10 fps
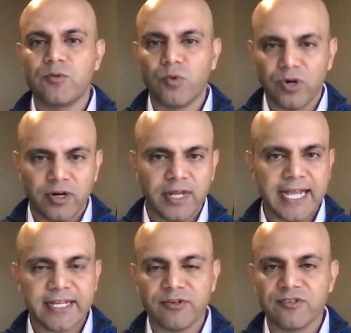word
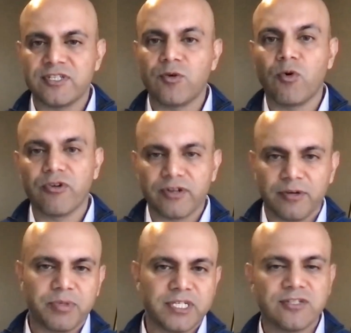accuracy, order
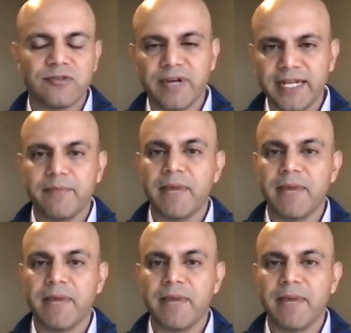completion rate,